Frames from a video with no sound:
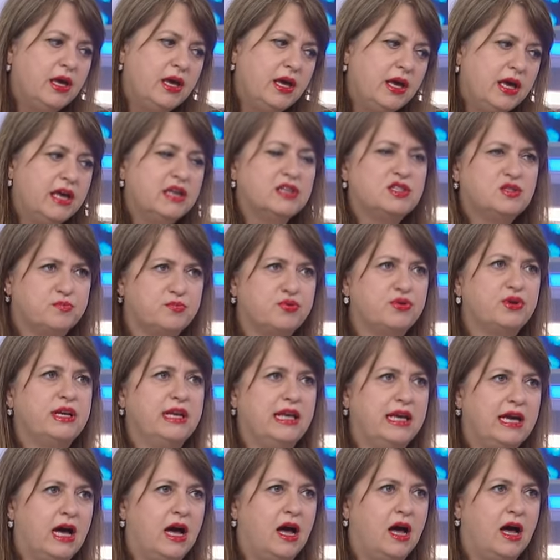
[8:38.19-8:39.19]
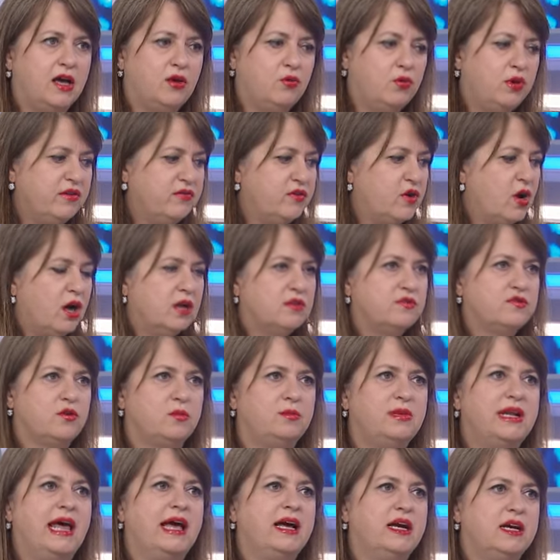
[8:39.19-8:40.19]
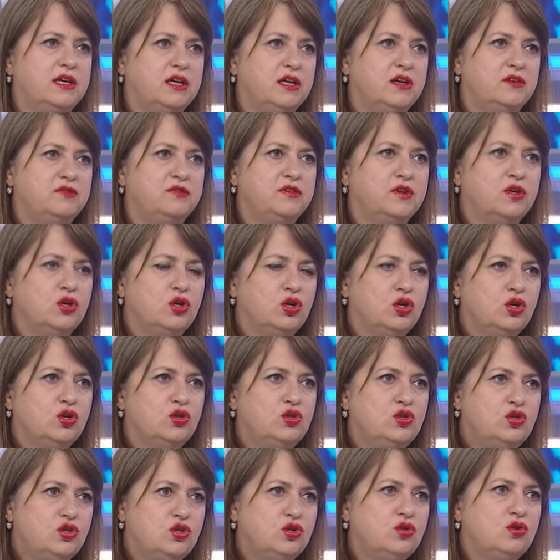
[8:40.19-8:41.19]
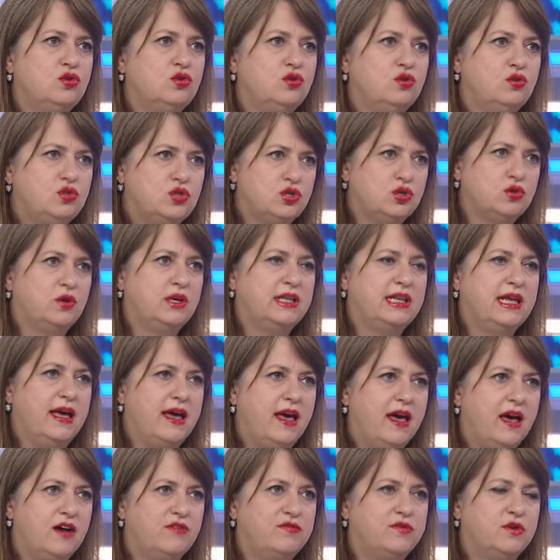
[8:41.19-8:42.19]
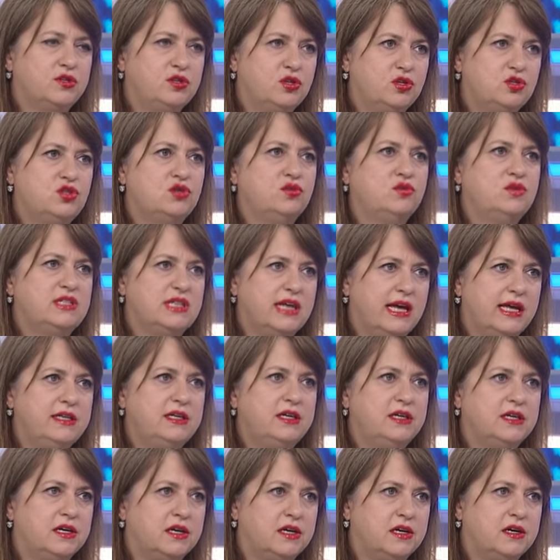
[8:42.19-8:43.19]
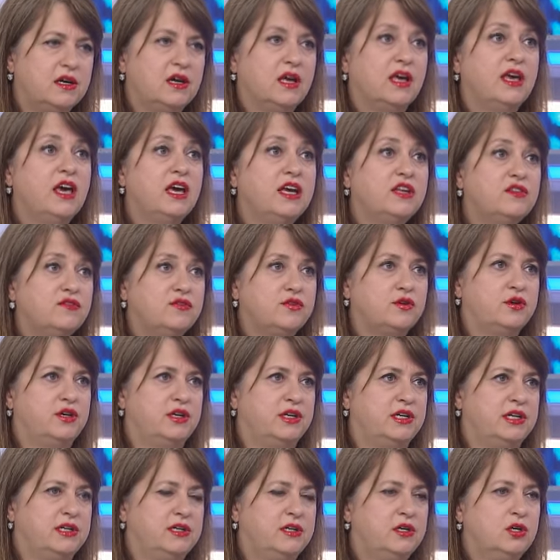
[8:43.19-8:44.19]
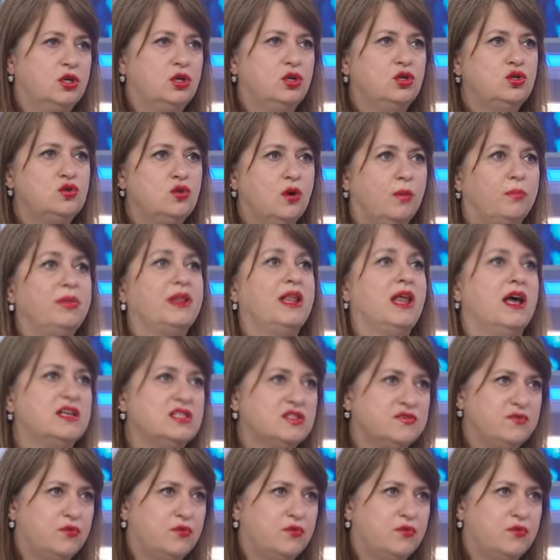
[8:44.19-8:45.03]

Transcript: it's pretty high. We've gone from negative two, two and a half on the two ten year inverted to a plus